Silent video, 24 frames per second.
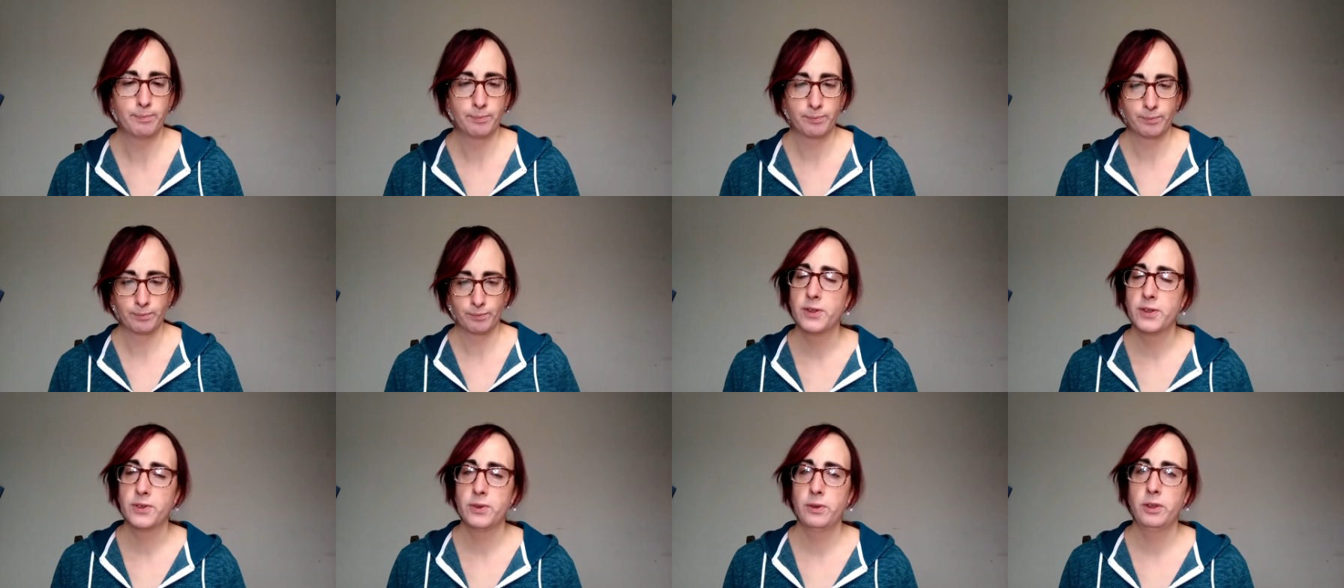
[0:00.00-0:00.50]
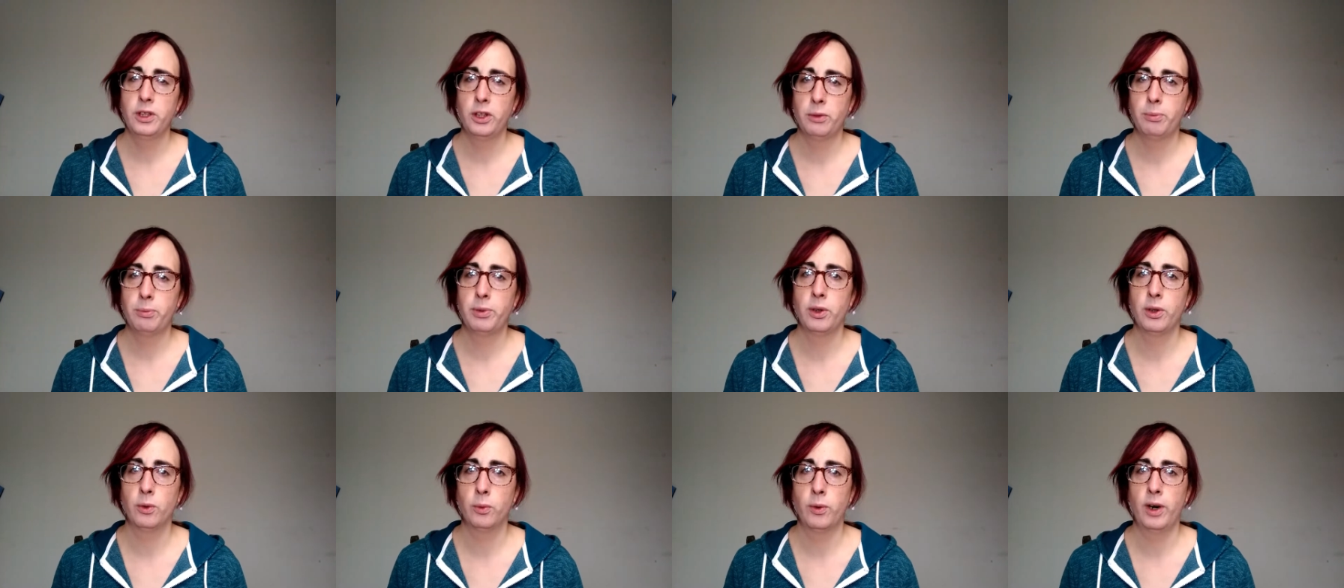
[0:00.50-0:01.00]
You also need to
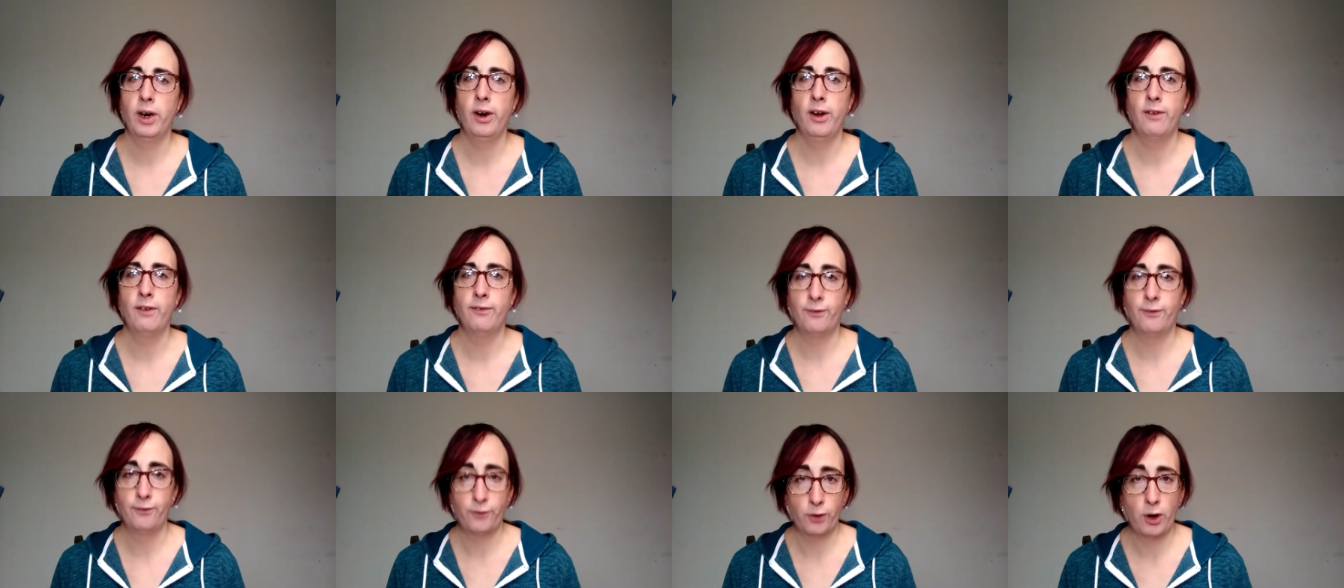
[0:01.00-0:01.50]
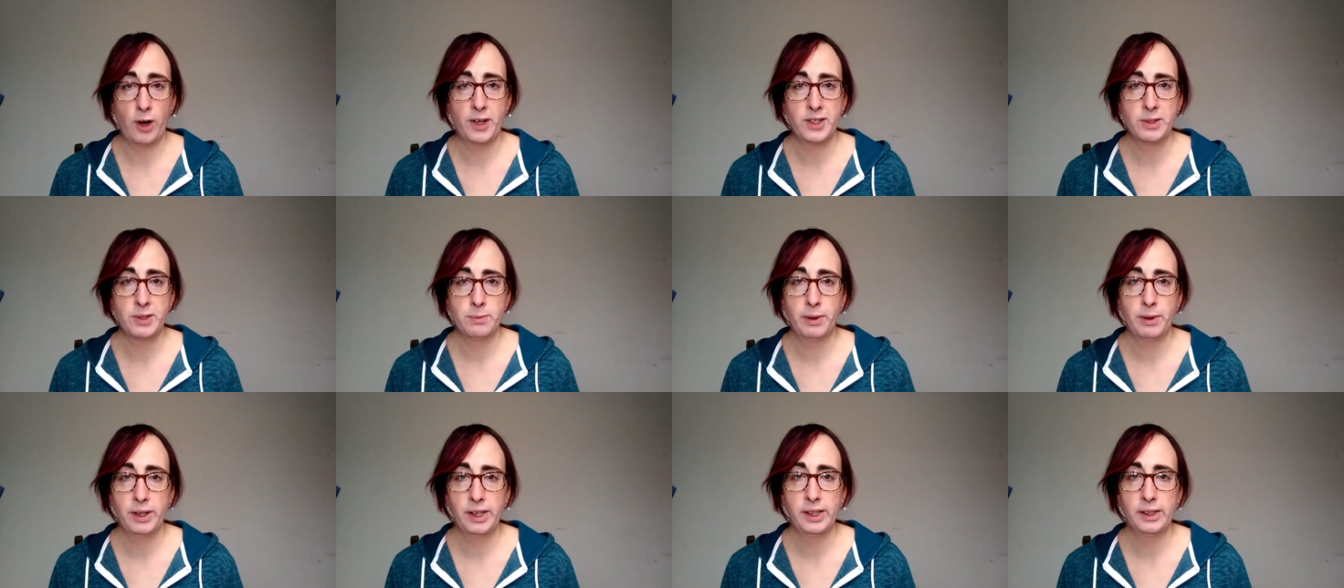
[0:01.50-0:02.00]
be aware of
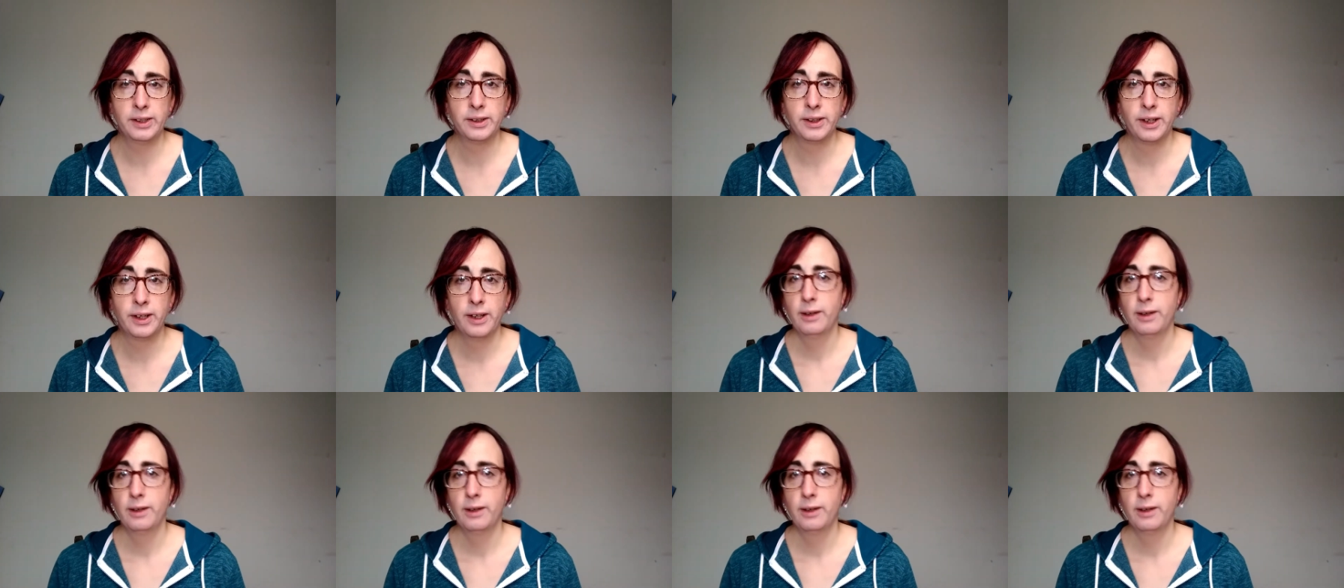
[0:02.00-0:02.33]
frostbite,